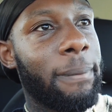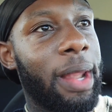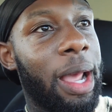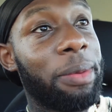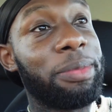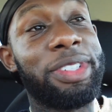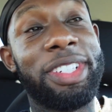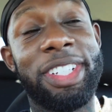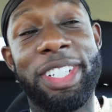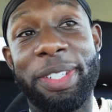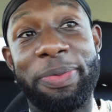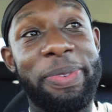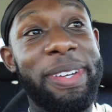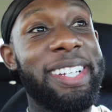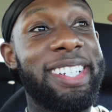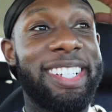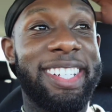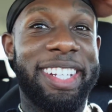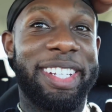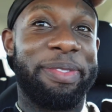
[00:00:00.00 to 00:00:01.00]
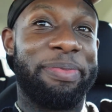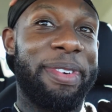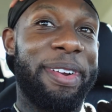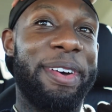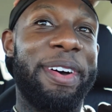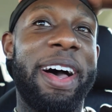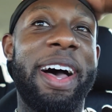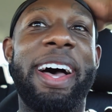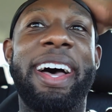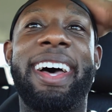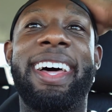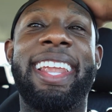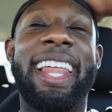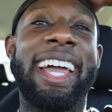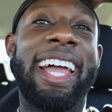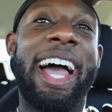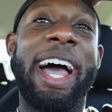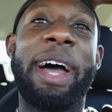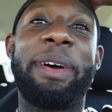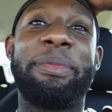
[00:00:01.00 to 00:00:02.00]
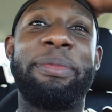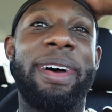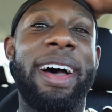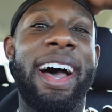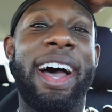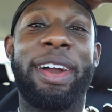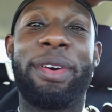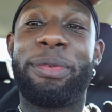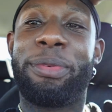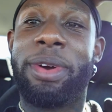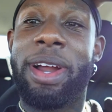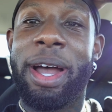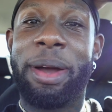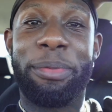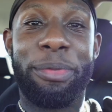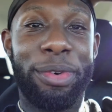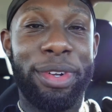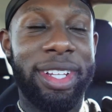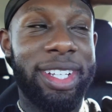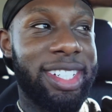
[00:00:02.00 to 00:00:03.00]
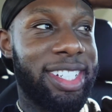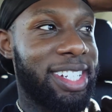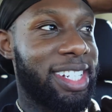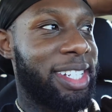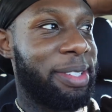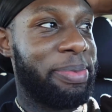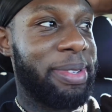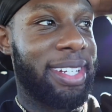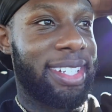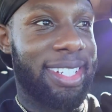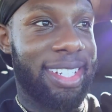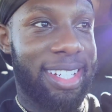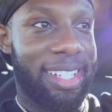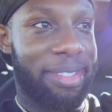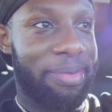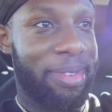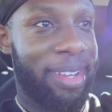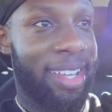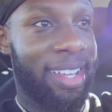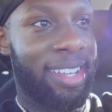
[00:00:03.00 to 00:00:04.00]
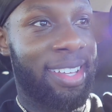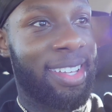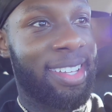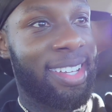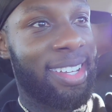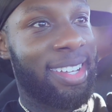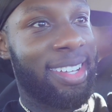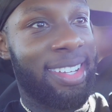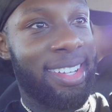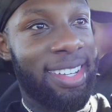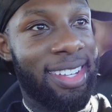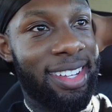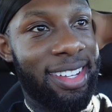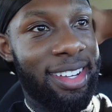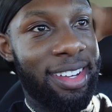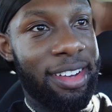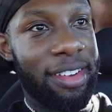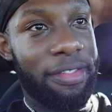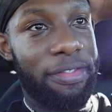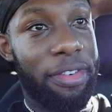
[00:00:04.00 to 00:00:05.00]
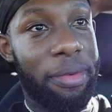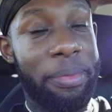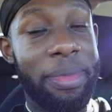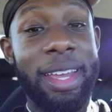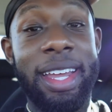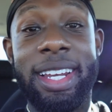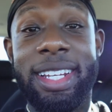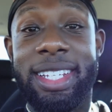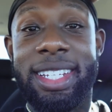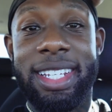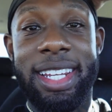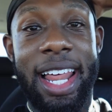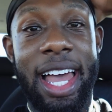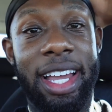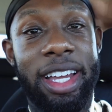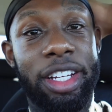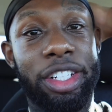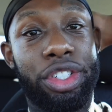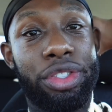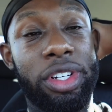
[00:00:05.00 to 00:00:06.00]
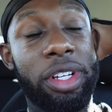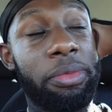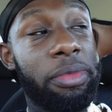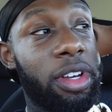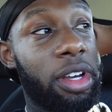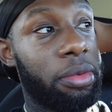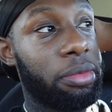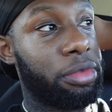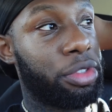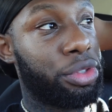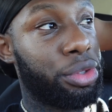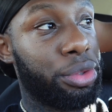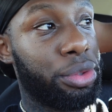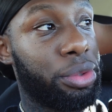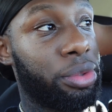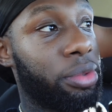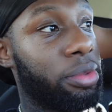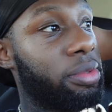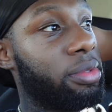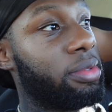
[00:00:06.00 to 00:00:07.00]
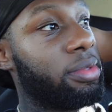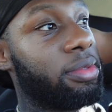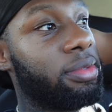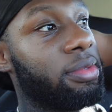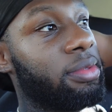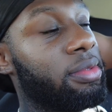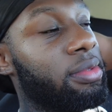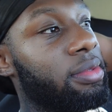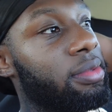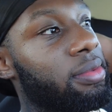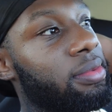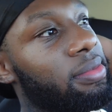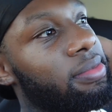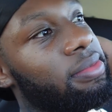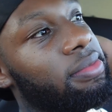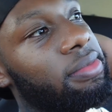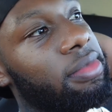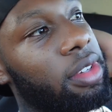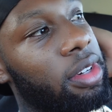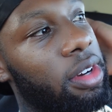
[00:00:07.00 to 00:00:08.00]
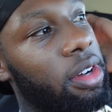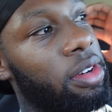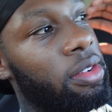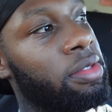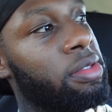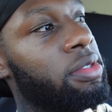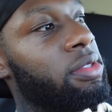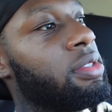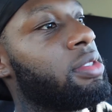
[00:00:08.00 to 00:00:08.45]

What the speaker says: I'm just speechless, bro. I'm really just speechless, man. For me, this is like a dream come true. You know?